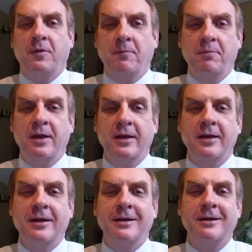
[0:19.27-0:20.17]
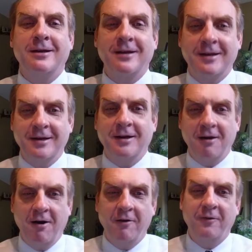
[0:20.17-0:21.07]
the big
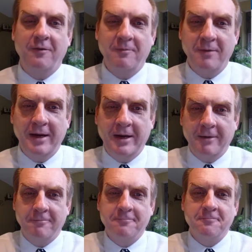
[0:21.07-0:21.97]
kickoff meeting.